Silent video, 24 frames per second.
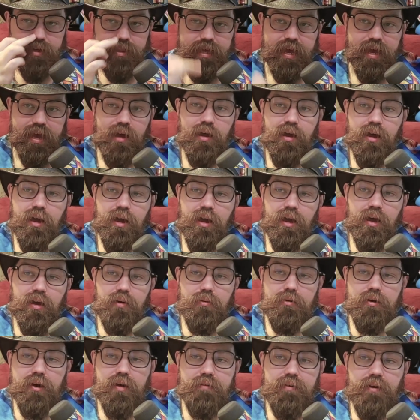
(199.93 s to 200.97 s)
that,
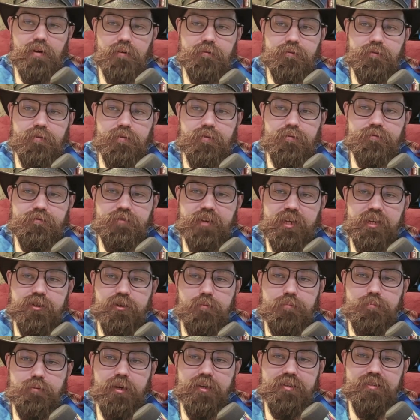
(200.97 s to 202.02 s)
we'll have our
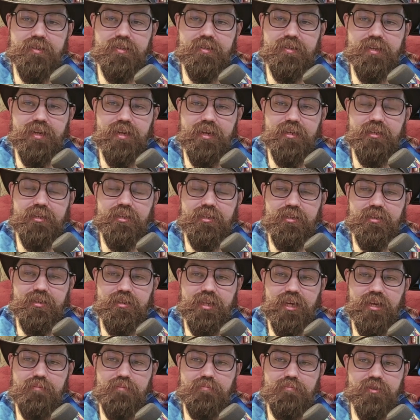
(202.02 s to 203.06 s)
feature presentation
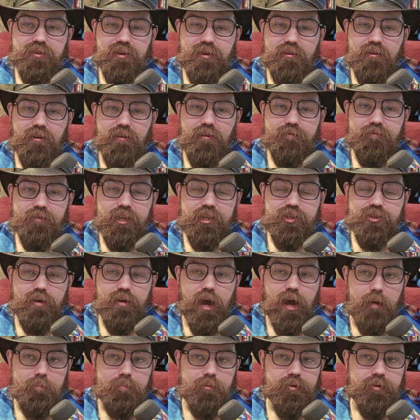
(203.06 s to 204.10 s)
theme song, our feature
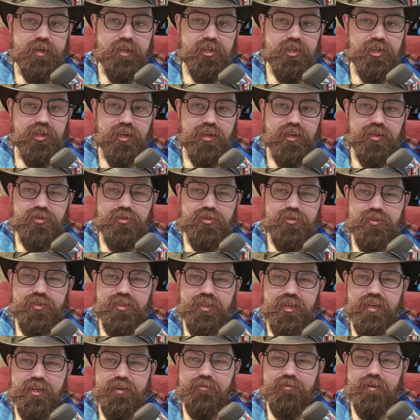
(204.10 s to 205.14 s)
operation, I should
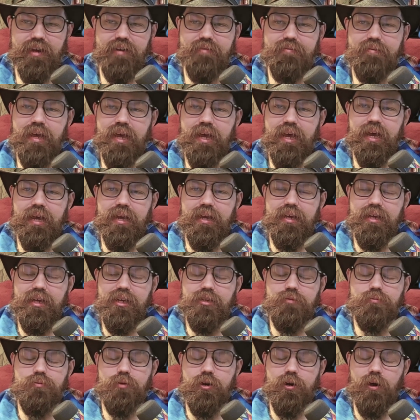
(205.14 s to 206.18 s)
say, right?
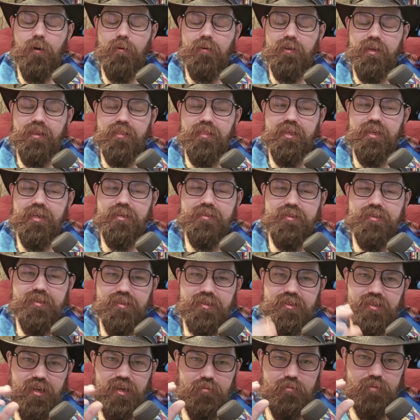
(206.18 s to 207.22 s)
Because we're calling these
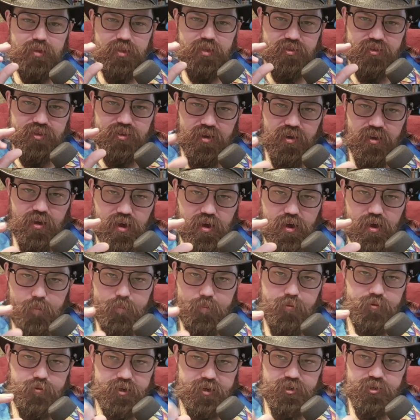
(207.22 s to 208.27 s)
segments
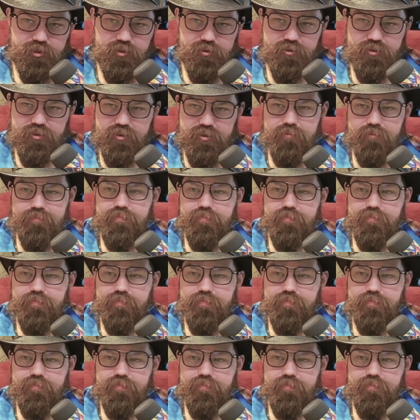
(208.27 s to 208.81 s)
operations.